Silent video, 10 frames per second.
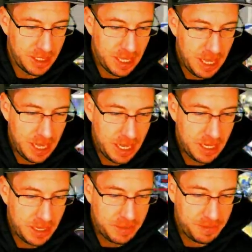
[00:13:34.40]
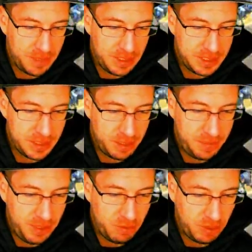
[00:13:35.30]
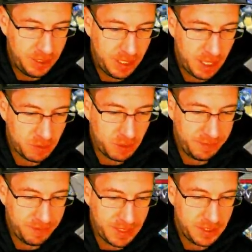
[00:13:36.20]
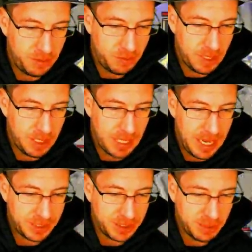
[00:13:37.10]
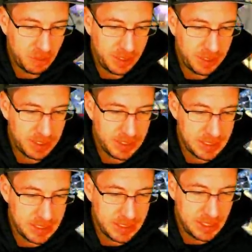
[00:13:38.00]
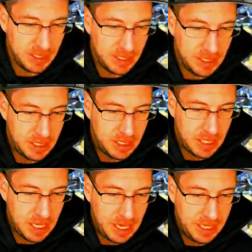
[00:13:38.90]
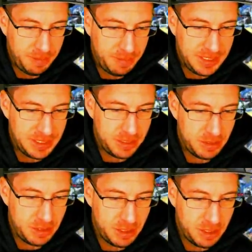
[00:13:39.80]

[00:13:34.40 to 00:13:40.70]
This is gonna be really awkward if I do actually win because I didn't mean to.